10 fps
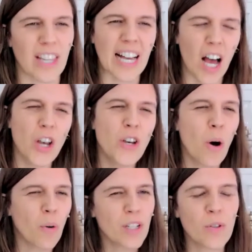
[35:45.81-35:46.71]
Like,
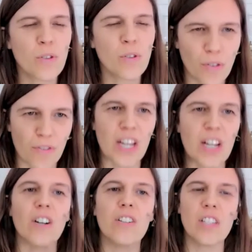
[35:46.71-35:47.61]
notice those
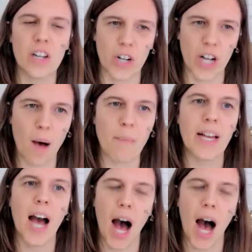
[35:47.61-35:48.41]
fears that are coming mm-hmm.